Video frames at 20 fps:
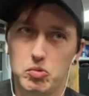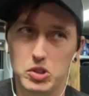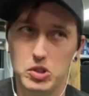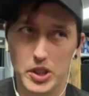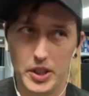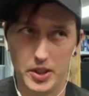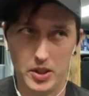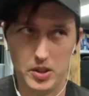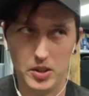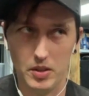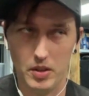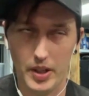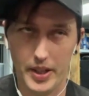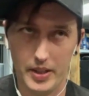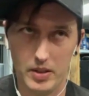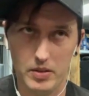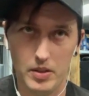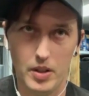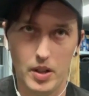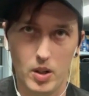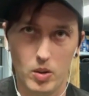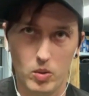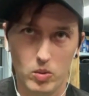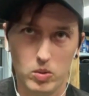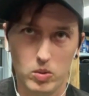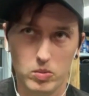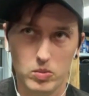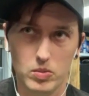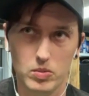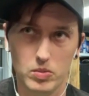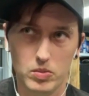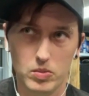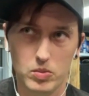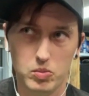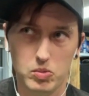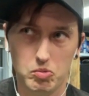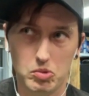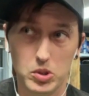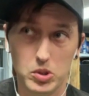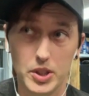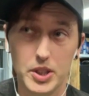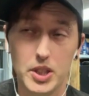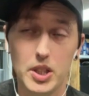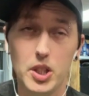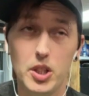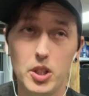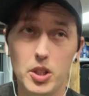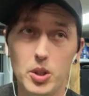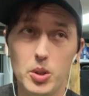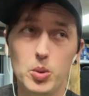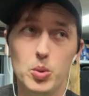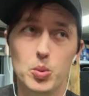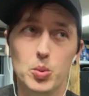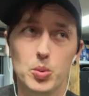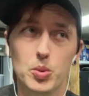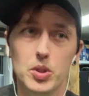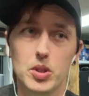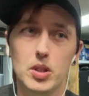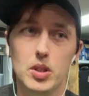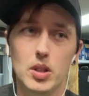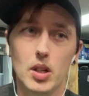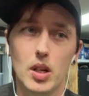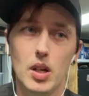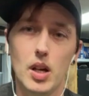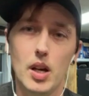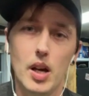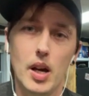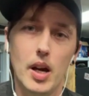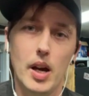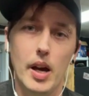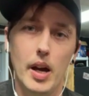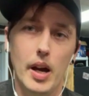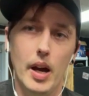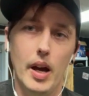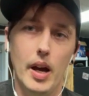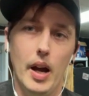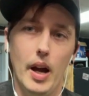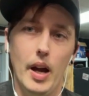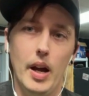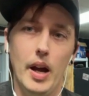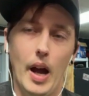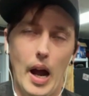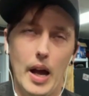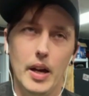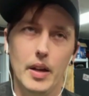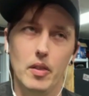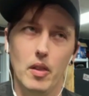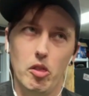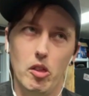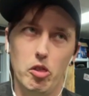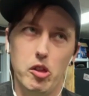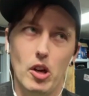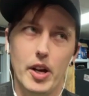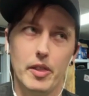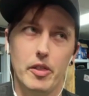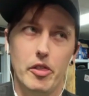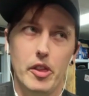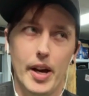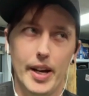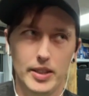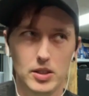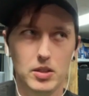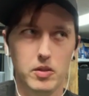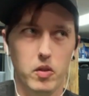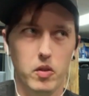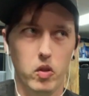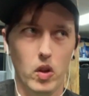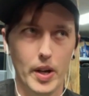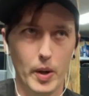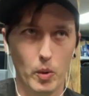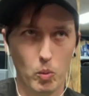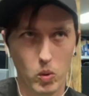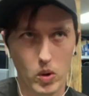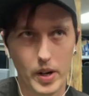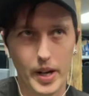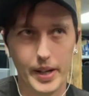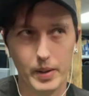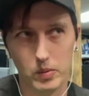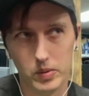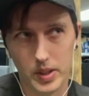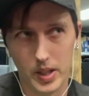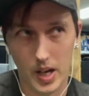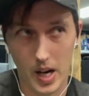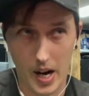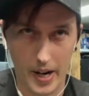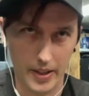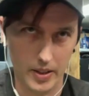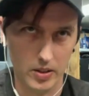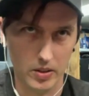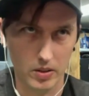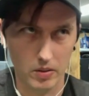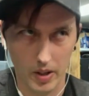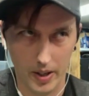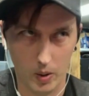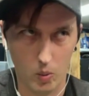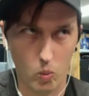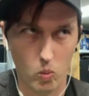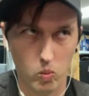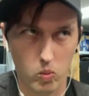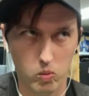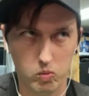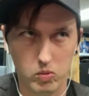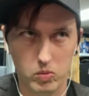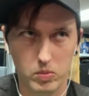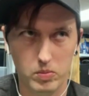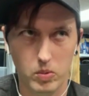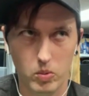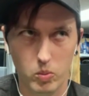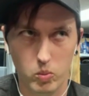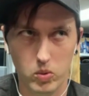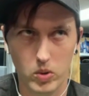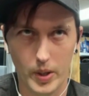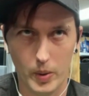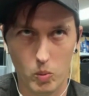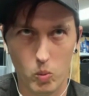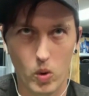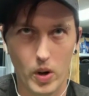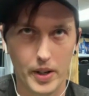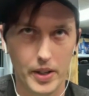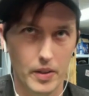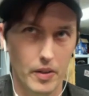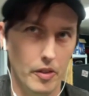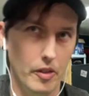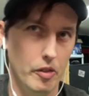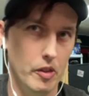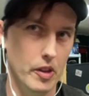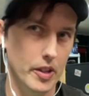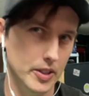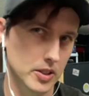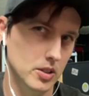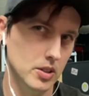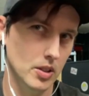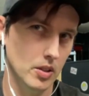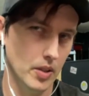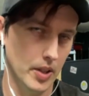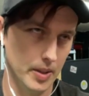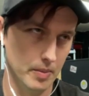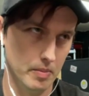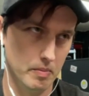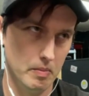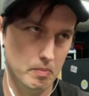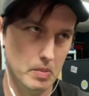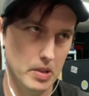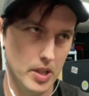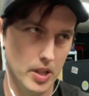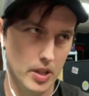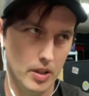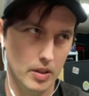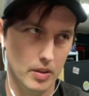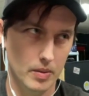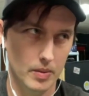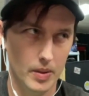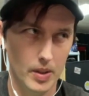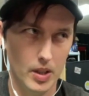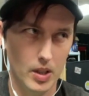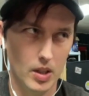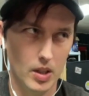which like you know was huge, and, and like that's like what I kind of like like wanted this to like be